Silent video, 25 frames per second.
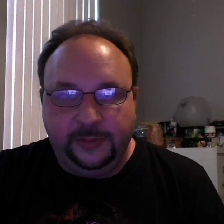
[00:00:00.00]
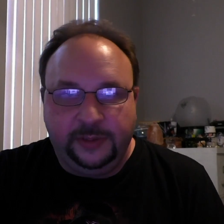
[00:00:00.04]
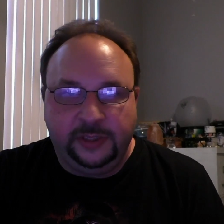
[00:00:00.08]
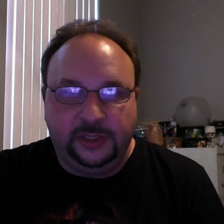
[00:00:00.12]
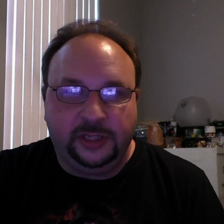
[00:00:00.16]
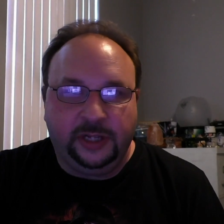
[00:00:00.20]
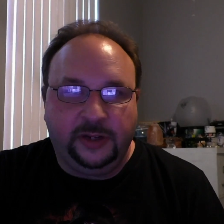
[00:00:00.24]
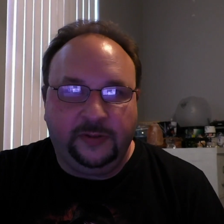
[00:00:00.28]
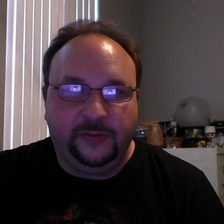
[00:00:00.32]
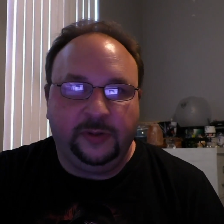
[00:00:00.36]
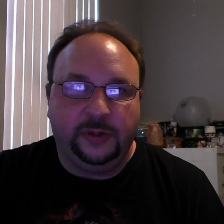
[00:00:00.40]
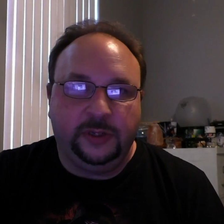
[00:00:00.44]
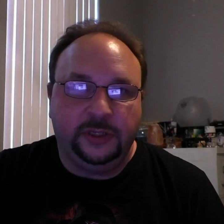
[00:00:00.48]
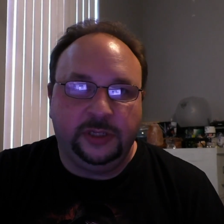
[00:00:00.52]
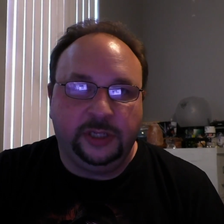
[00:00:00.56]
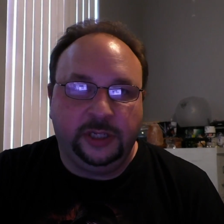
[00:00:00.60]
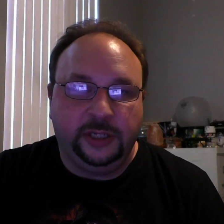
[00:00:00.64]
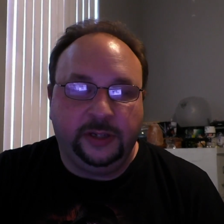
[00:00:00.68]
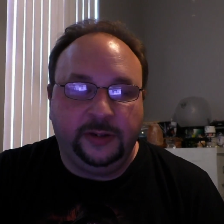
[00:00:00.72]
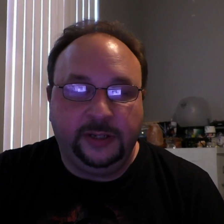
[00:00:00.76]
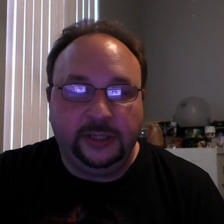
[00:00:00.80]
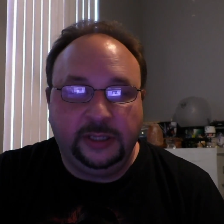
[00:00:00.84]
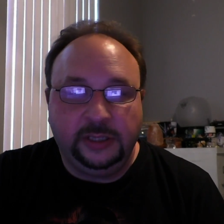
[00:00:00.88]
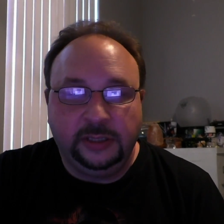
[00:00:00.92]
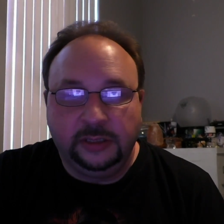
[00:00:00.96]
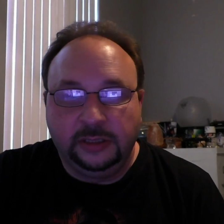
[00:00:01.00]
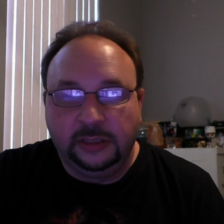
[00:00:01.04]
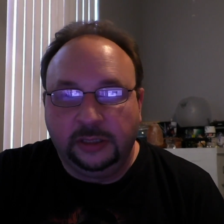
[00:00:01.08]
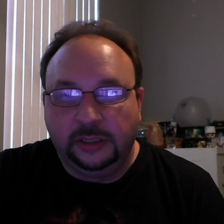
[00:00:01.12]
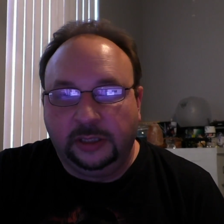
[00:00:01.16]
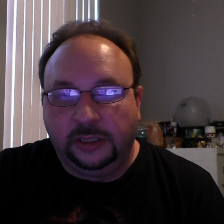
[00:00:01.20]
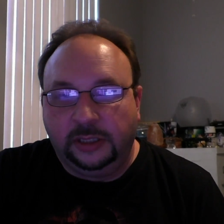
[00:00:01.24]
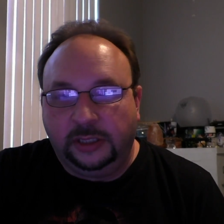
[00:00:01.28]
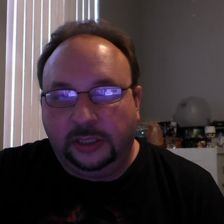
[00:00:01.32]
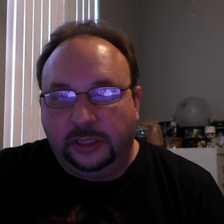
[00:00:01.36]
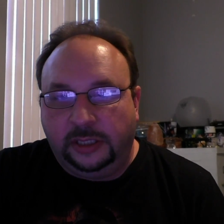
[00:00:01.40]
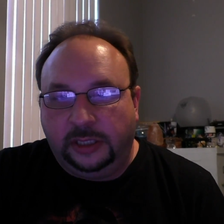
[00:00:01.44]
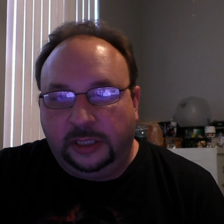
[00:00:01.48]
in software engineering.
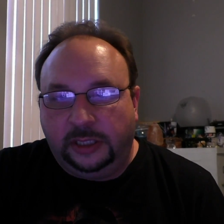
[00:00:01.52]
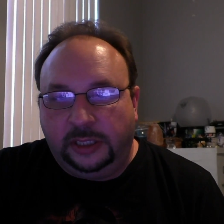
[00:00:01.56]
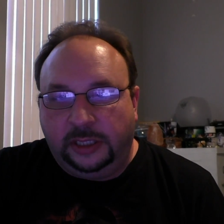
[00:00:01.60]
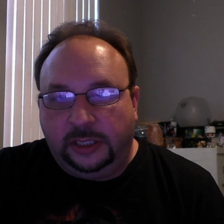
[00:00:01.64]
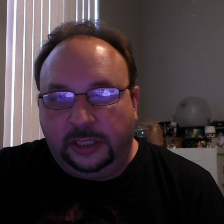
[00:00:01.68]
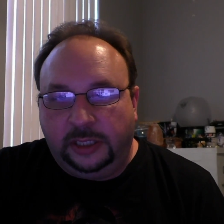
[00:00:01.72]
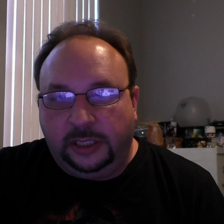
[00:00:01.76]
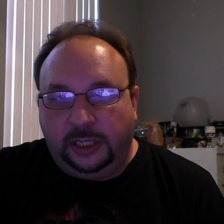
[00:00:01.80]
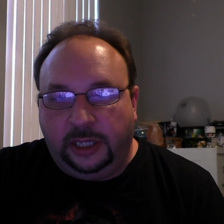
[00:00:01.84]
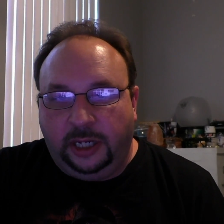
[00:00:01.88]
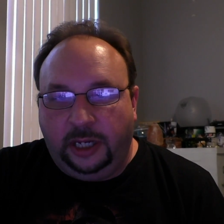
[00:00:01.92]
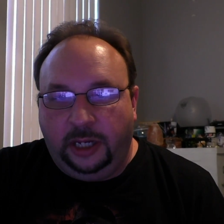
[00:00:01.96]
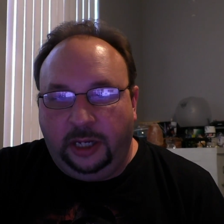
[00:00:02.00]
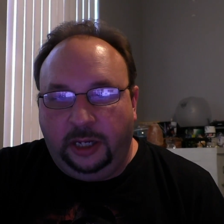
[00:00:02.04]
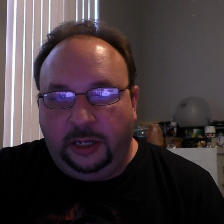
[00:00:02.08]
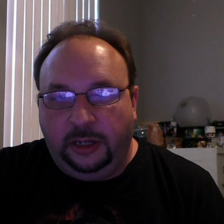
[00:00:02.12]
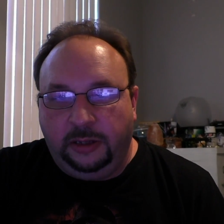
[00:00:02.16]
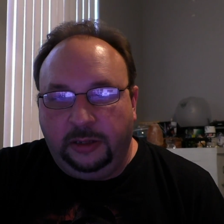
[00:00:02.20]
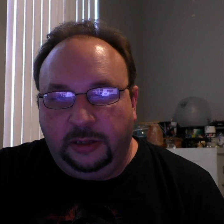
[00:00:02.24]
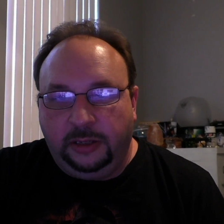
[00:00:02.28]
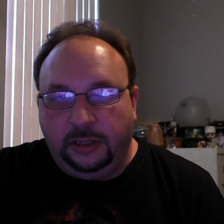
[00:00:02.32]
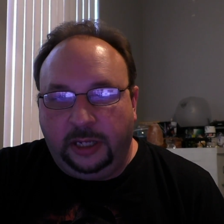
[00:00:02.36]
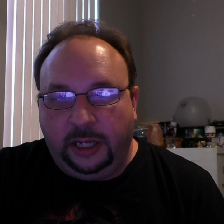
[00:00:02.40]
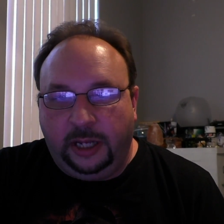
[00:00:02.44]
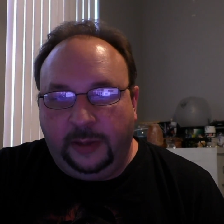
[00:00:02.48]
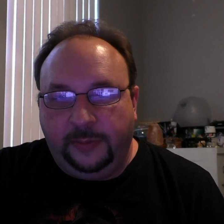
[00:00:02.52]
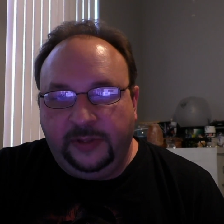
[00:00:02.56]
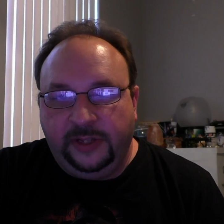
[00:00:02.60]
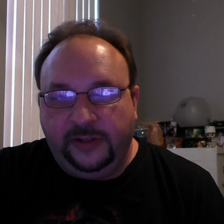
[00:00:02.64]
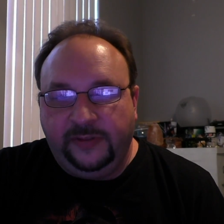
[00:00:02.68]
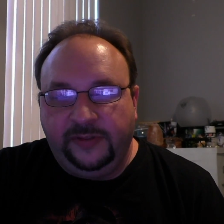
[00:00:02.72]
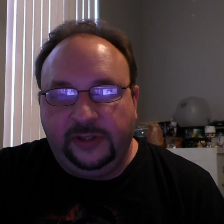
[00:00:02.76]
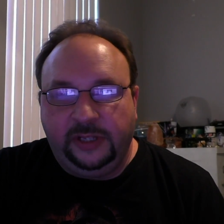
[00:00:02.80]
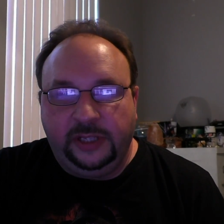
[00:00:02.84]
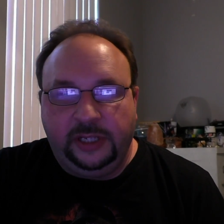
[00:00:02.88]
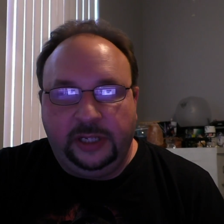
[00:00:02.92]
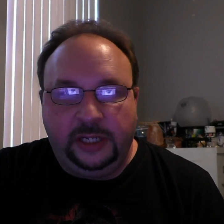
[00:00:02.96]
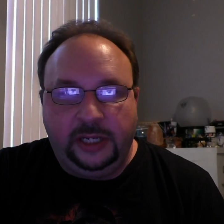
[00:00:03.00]
I'm
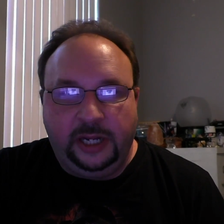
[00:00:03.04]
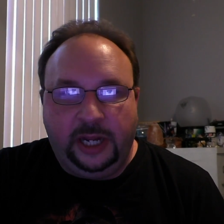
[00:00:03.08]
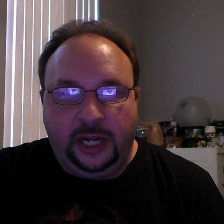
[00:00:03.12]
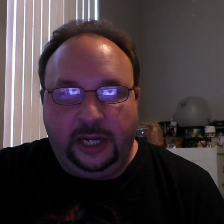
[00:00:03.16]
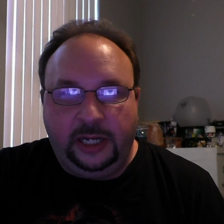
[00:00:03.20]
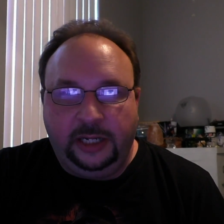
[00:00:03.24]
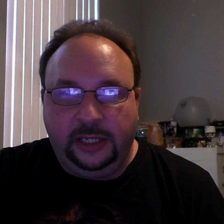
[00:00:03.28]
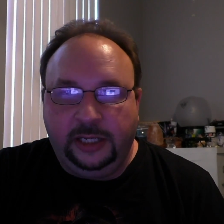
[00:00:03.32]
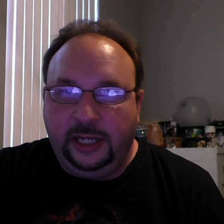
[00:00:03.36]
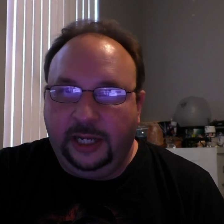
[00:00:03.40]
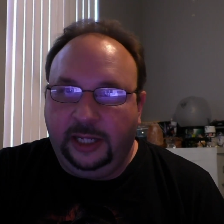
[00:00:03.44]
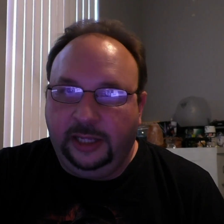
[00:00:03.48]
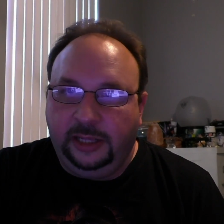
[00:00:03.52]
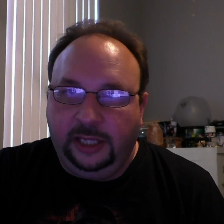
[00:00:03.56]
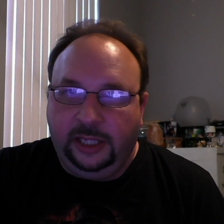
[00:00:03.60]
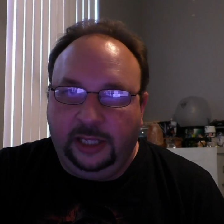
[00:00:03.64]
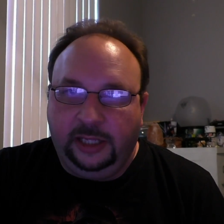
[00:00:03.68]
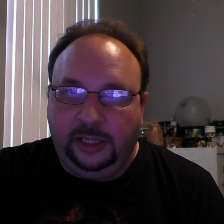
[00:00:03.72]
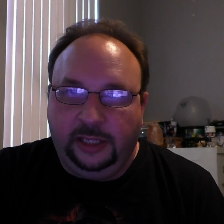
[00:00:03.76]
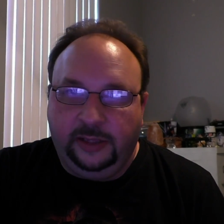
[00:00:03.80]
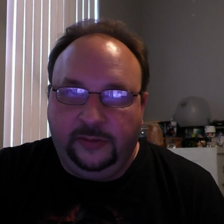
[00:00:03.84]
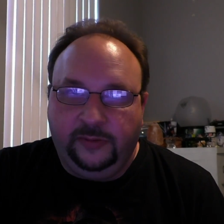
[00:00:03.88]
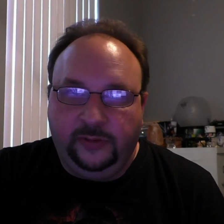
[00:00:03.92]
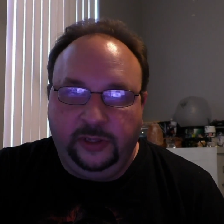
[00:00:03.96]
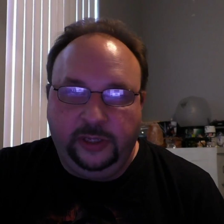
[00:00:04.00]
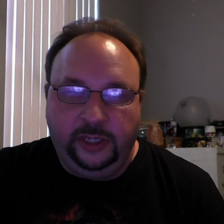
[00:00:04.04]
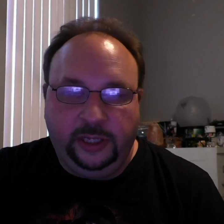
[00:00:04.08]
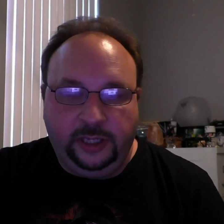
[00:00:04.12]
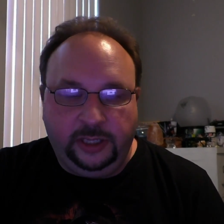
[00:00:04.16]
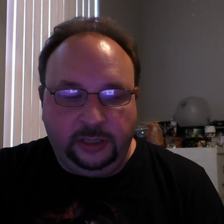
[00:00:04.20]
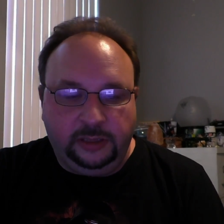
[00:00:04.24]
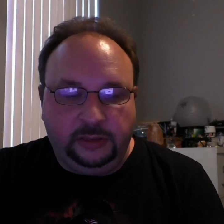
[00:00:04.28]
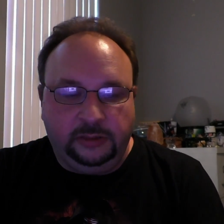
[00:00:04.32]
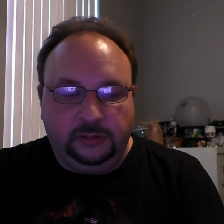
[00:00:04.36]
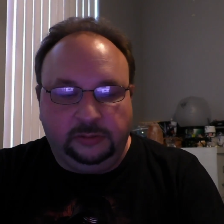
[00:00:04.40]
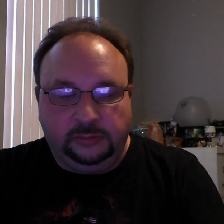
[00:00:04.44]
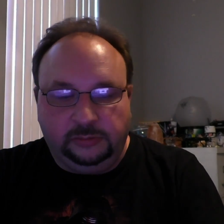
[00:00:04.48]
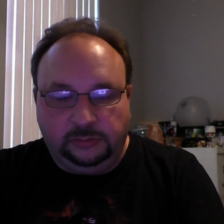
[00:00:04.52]
definitely not at that level
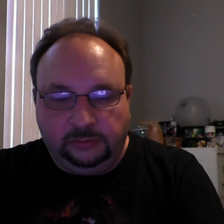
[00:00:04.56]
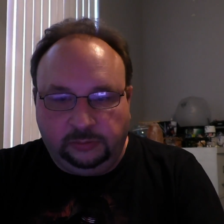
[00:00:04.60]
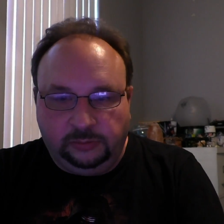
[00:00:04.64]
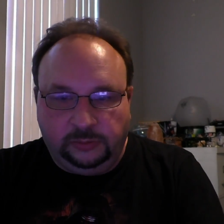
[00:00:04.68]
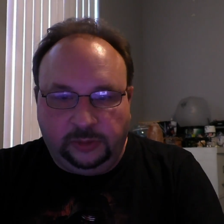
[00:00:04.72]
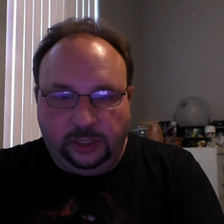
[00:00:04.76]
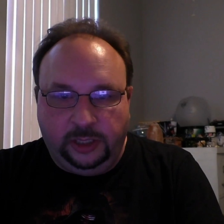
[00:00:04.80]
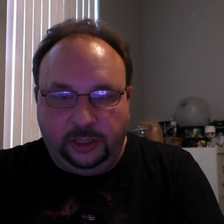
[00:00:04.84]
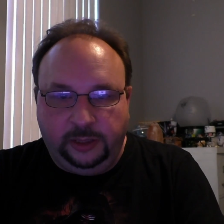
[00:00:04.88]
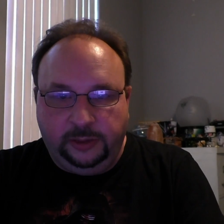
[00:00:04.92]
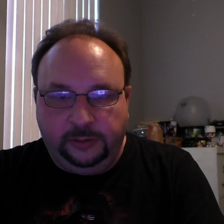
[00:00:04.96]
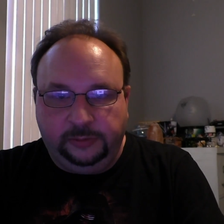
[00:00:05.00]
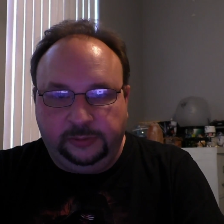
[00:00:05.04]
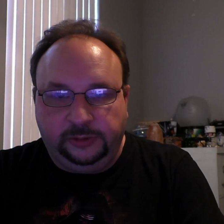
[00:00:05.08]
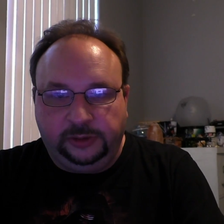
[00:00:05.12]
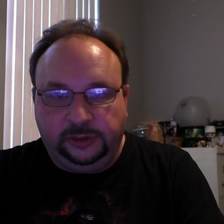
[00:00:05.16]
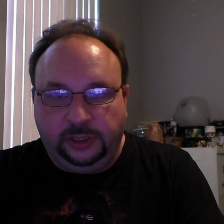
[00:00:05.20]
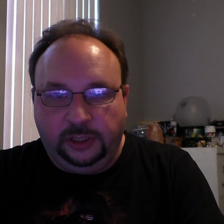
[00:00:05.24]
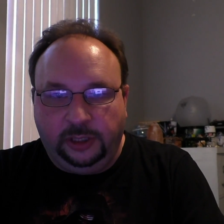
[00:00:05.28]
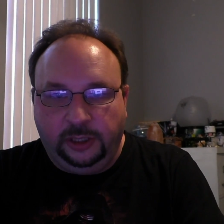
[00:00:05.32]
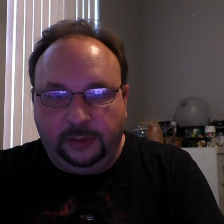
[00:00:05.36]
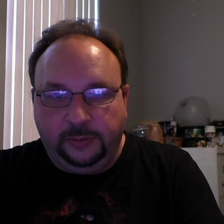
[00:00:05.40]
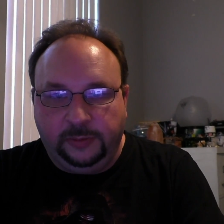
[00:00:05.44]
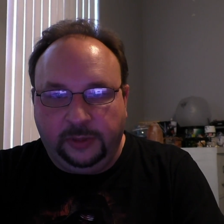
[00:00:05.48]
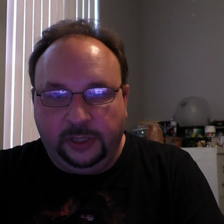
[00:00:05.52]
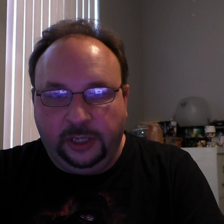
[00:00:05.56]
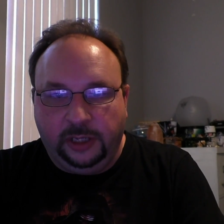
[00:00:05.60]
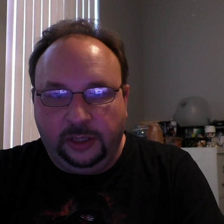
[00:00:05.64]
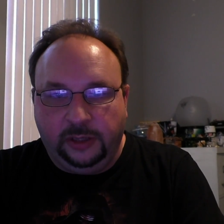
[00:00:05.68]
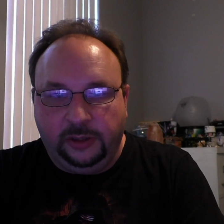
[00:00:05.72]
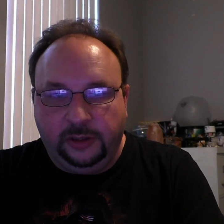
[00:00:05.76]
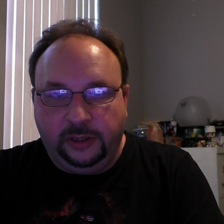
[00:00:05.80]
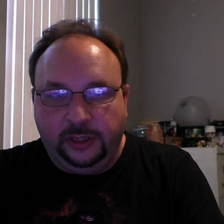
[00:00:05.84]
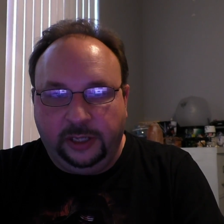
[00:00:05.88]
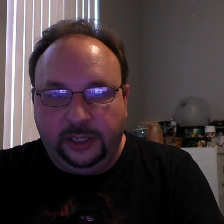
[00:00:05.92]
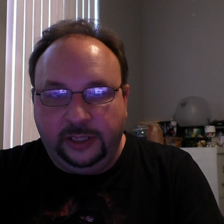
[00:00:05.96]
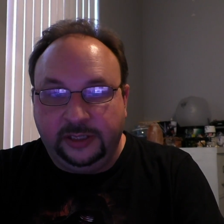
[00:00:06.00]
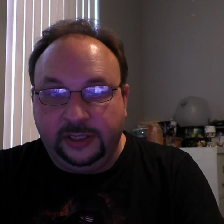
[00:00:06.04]
yet, so I'm going to
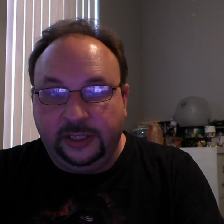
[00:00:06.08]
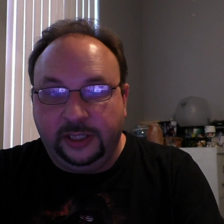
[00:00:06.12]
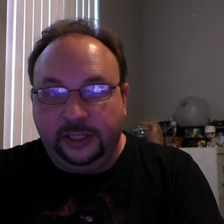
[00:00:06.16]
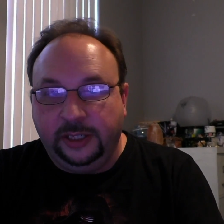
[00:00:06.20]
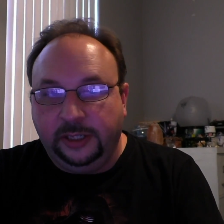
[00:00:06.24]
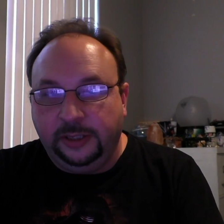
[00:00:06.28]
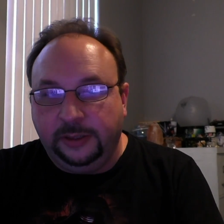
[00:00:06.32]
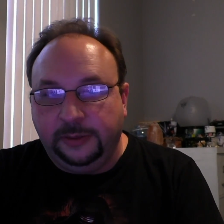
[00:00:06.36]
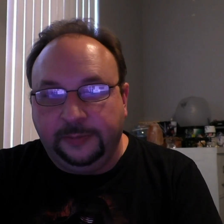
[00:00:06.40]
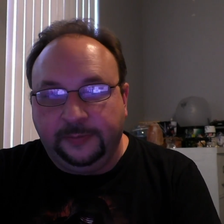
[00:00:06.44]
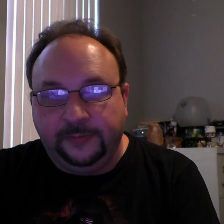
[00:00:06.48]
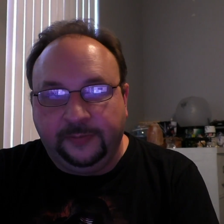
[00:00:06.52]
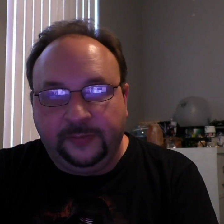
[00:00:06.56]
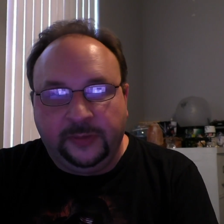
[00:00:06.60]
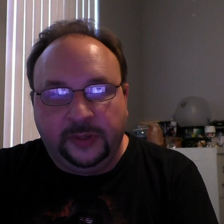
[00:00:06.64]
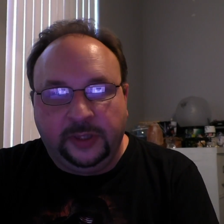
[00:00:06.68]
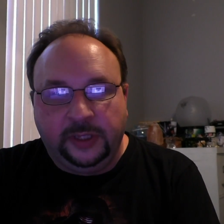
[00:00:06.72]
learn as I go.